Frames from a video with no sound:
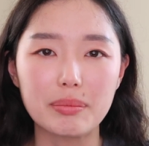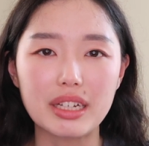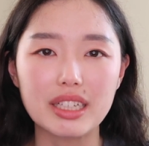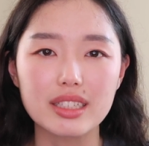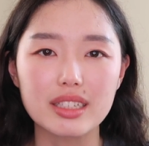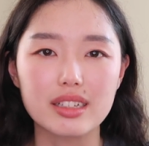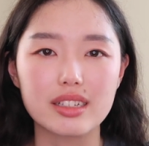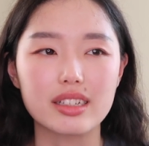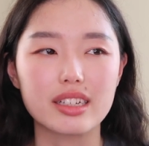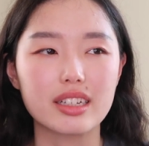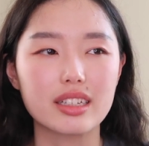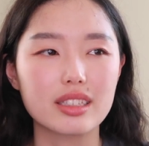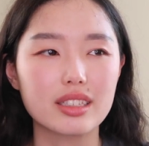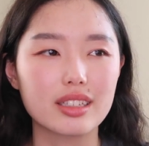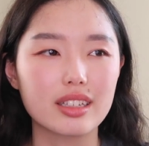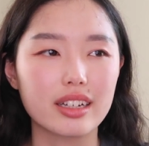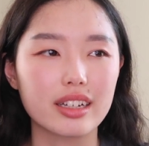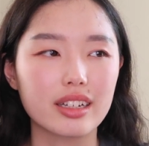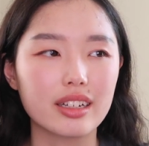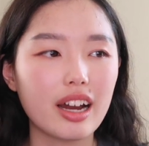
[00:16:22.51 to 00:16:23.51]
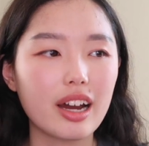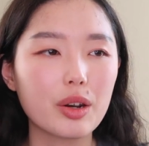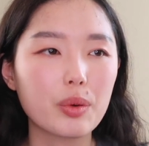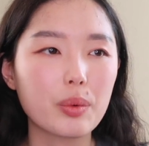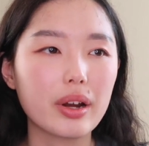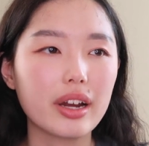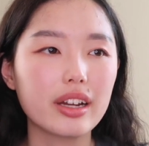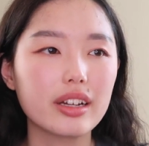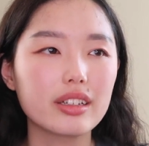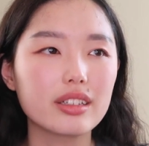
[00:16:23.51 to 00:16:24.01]
Basically, it's like, how
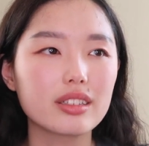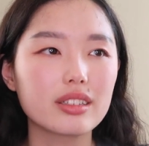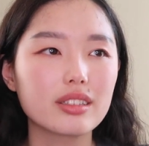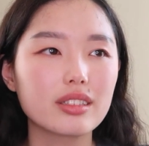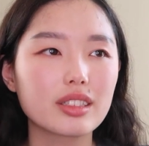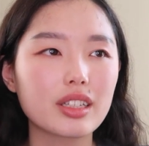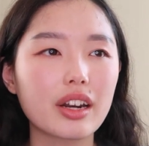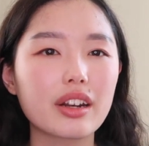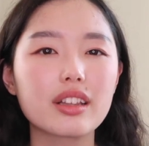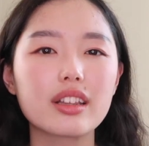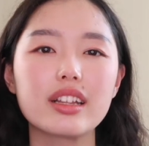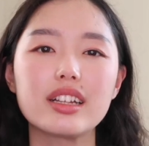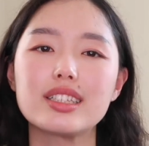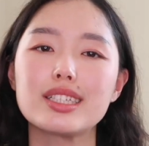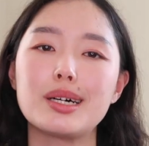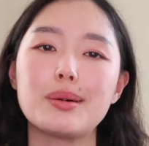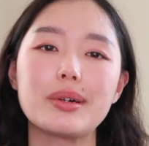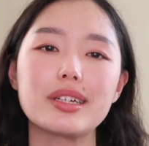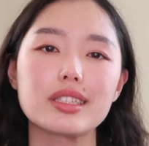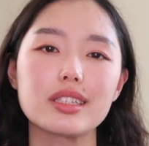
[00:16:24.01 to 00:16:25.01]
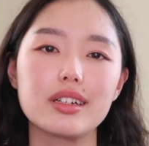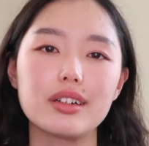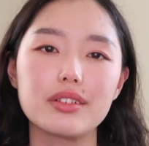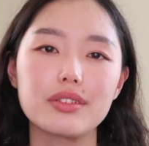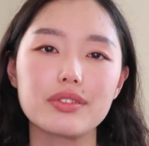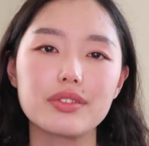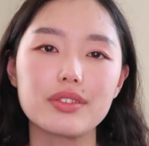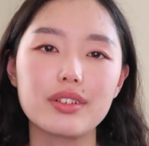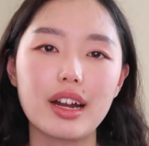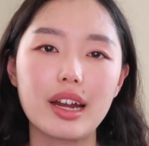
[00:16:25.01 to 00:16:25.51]
do I suddenly tell
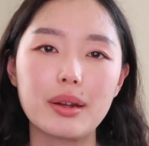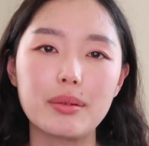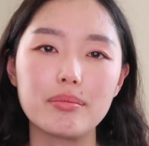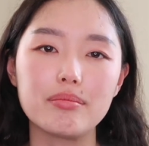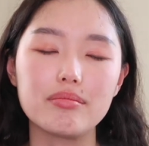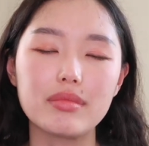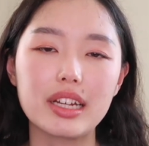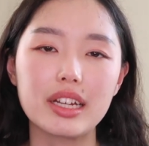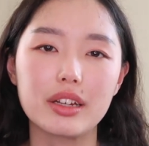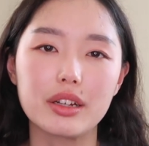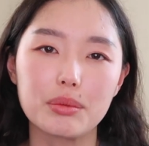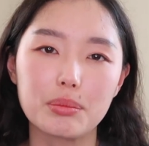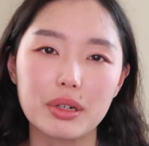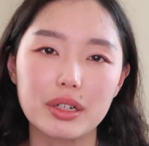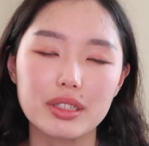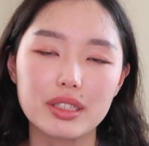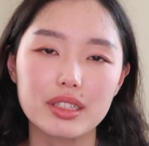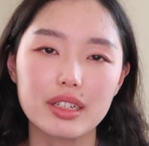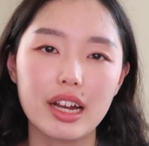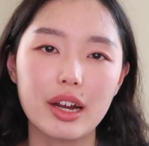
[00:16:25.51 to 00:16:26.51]
myself I'm a good person?